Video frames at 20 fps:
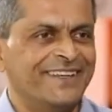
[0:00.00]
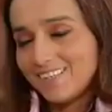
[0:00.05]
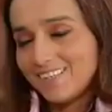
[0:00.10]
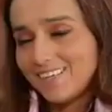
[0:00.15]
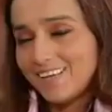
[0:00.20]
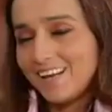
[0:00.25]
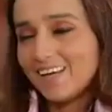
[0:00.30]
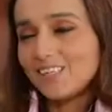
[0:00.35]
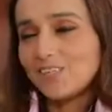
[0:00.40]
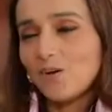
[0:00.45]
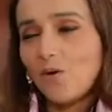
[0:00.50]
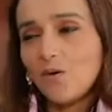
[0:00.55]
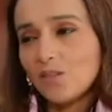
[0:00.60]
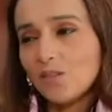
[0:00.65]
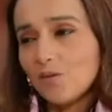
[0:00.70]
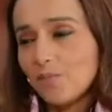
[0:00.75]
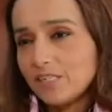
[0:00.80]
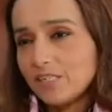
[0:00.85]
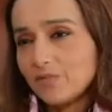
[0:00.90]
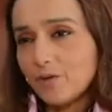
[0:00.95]
Correct. All
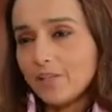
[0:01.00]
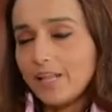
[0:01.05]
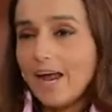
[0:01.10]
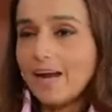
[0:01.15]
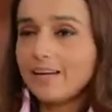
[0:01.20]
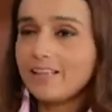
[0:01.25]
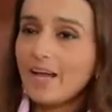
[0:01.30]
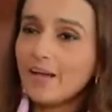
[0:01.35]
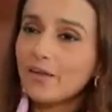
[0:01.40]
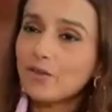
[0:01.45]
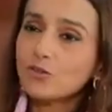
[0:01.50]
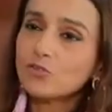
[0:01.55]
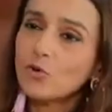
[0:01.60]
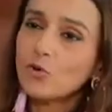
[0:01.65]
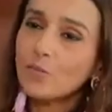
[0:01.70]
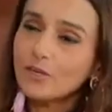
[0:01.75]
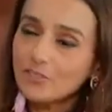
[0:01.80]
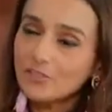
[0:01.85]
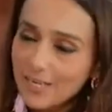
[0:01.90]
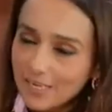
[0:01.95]
the best for that. Thank you
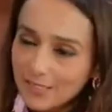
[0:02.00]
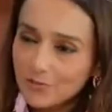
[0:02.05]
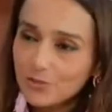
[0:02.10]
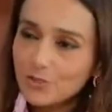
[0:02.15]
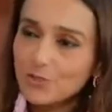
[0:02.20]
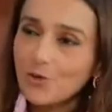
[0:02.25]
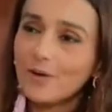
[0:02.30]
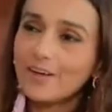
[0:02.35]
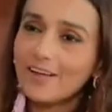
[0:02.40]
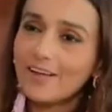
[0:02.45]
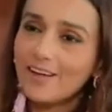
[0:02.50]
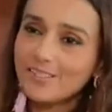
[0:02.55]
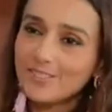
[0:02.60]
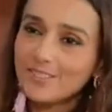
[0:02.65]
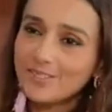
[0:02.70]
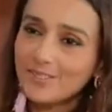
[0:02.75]
so much. Thanks for joining us